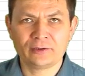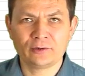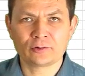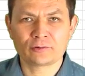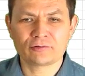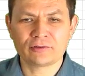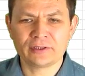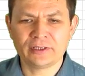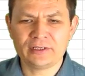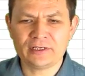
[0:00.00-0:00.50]
I
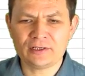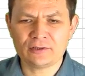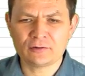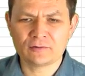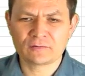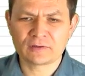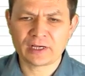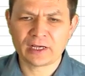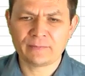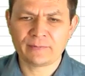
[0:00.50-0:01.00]
don't really
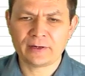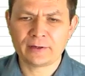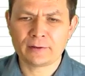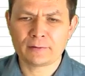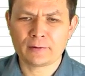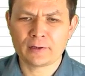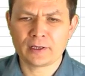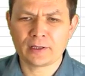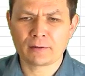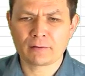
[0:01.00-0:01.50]
need to type
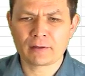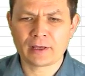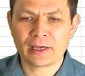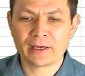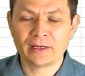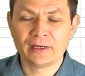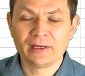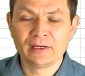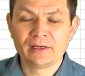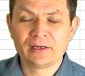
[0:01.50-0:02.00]
anything in
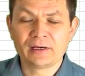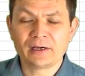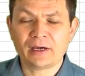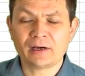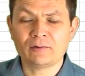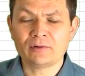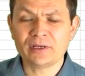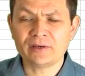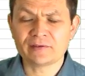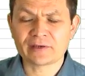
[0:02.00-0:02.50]
there.
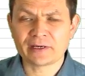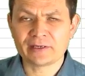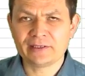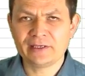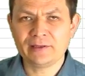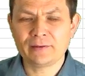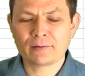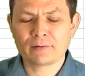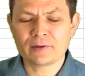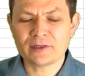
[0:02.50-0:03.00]

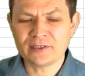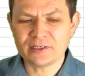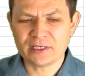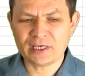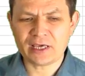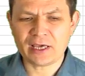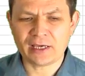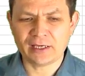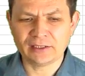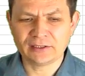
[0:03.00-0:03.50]
However, in this
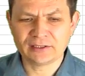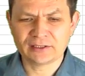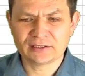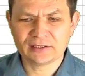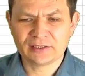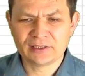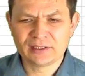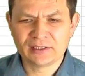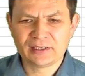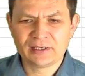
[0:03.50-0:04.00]

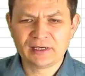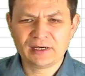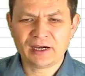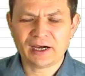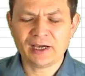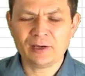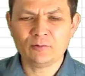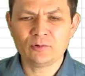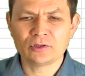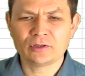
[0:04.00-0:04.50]
case,
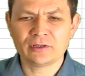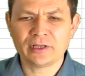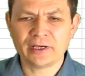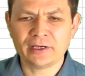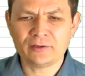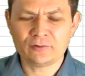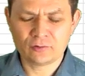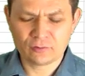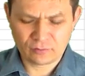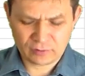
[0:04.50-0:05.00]
I would
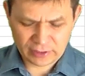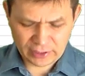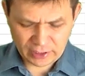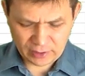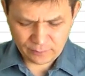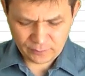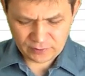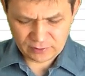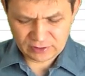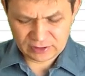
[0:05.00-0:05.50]
like to
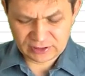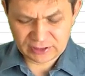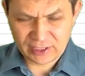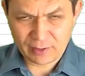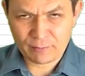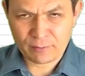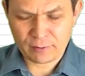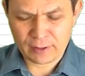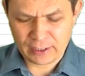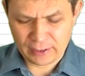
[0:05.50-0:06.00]
type
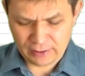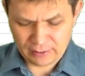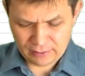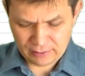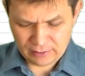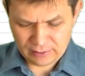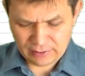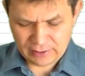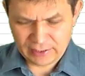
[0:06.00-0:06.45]
something.